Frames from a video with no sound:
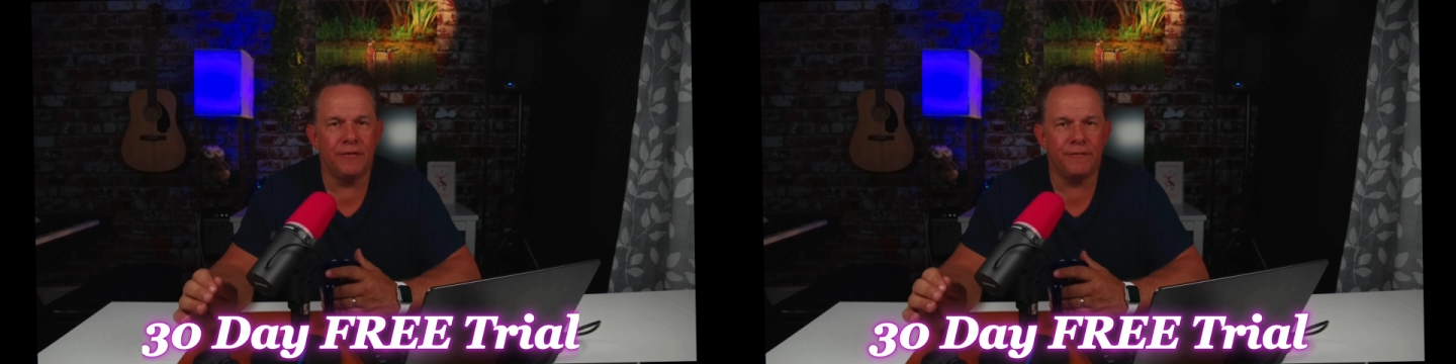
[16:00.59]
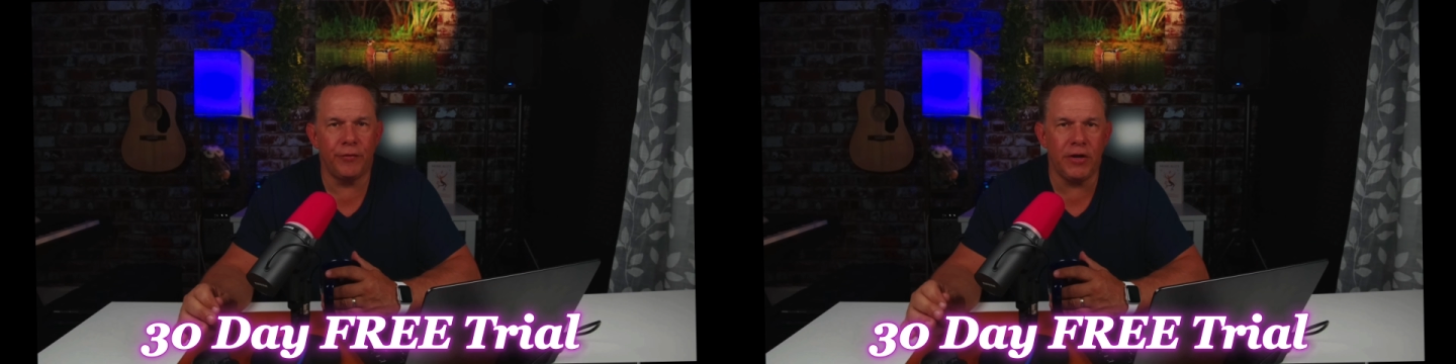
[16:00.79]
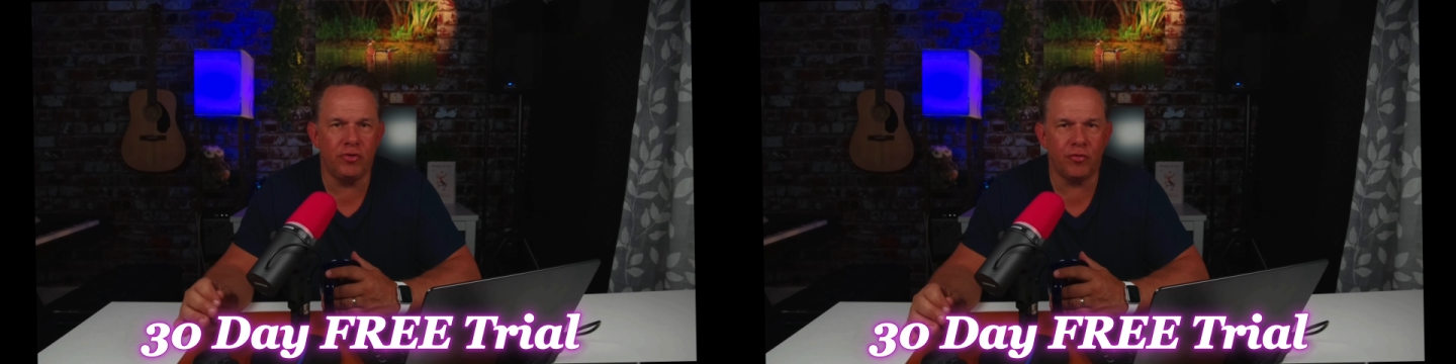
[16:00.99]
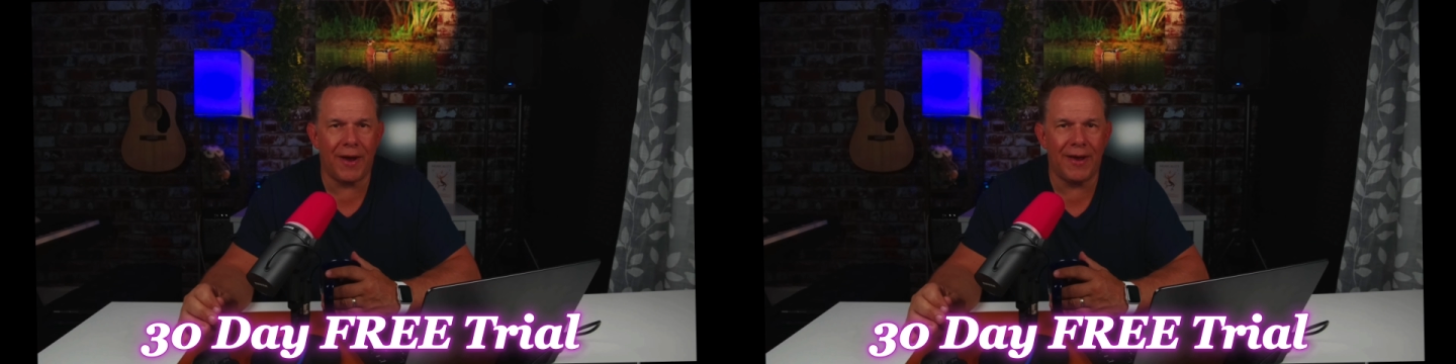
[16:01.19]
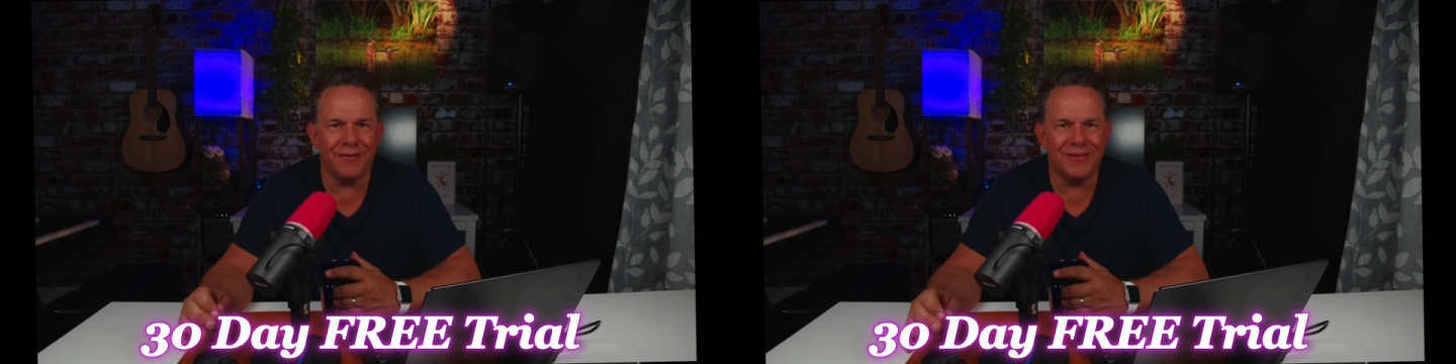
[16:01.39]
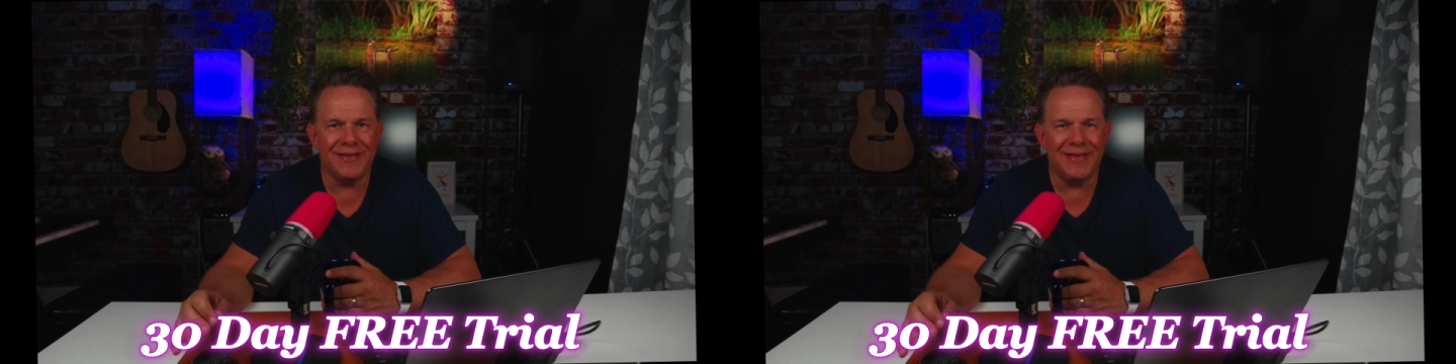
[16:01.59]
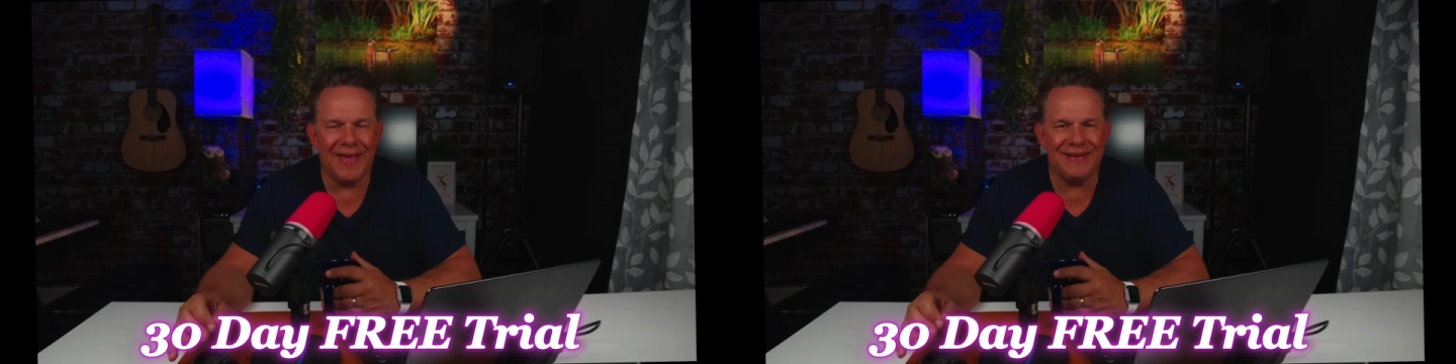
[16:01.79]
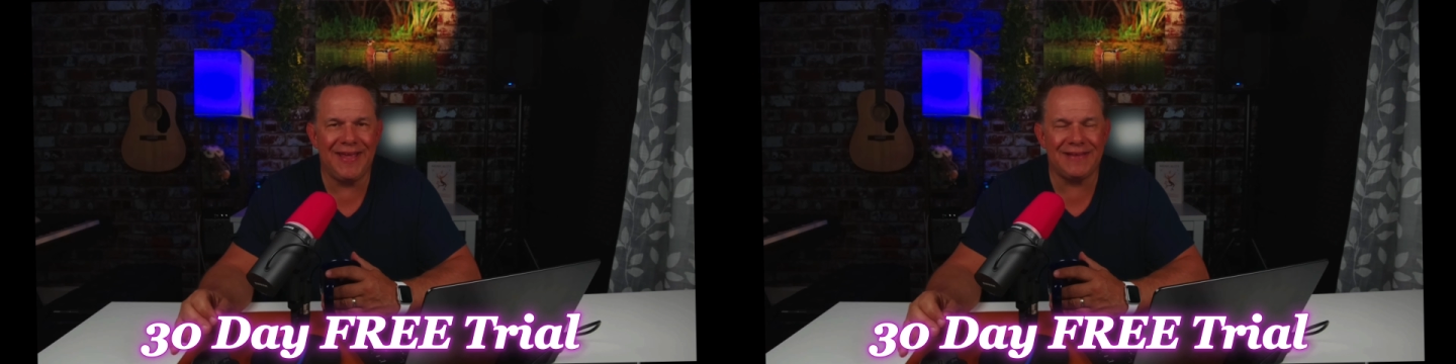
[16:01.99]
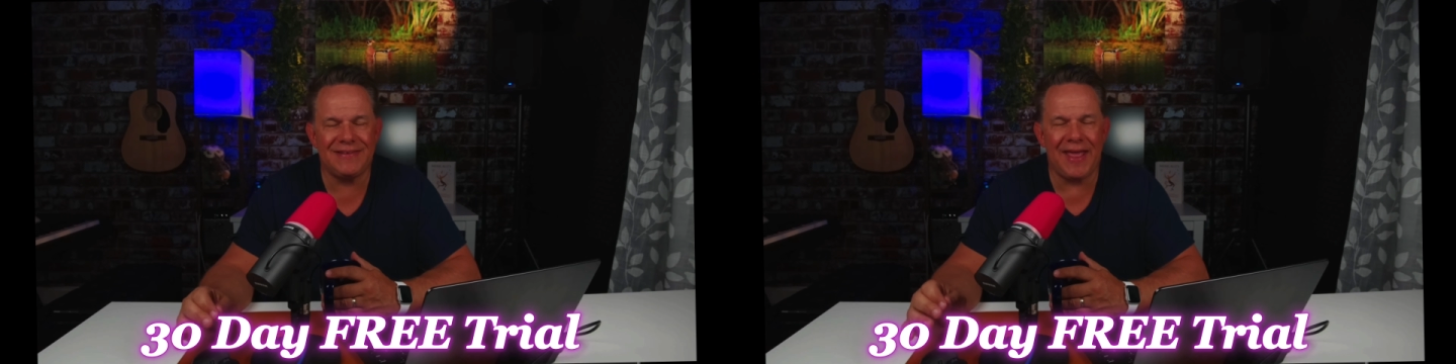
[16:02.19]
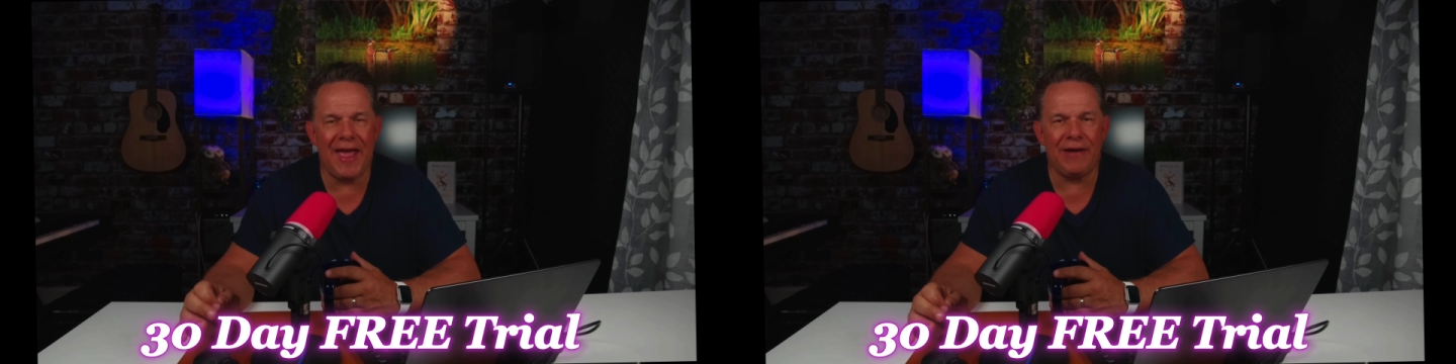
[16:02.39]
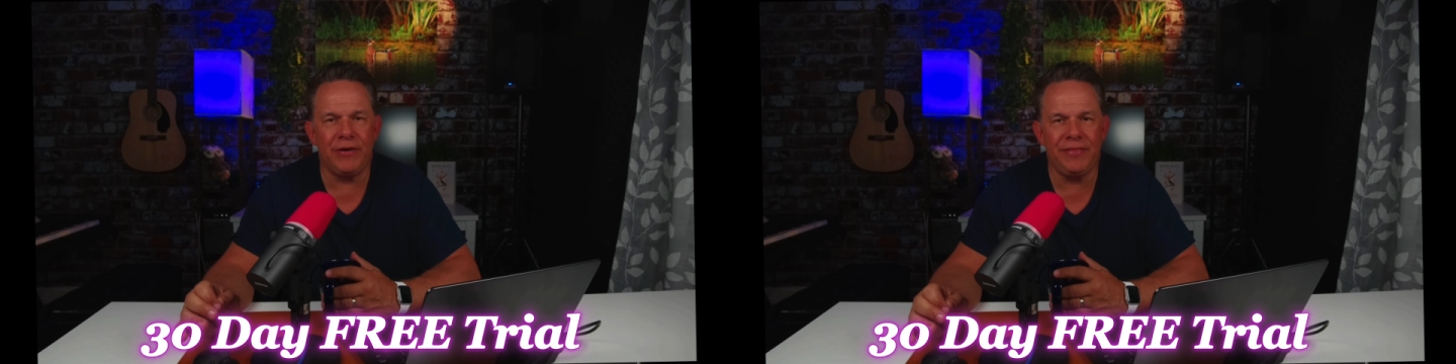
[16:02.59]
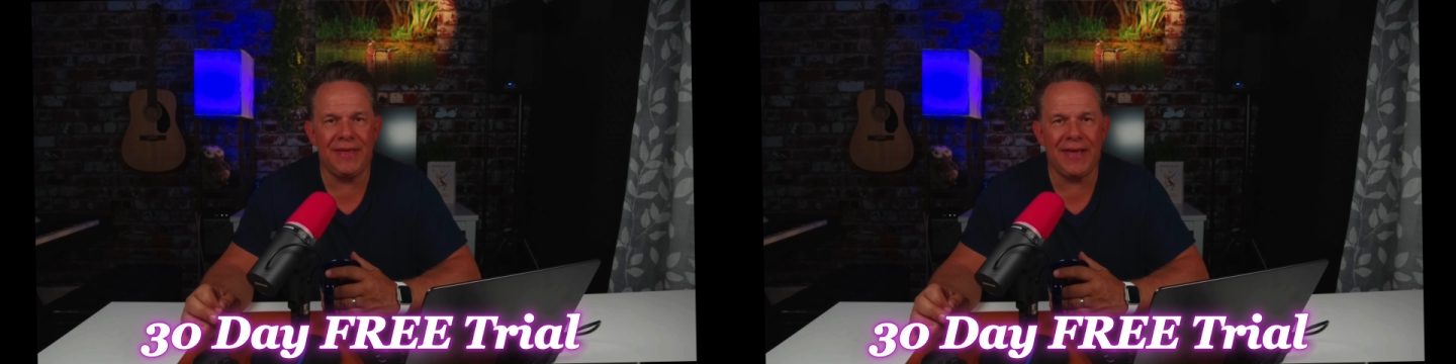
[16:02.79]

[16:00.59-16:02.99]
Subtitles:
free trial and test everything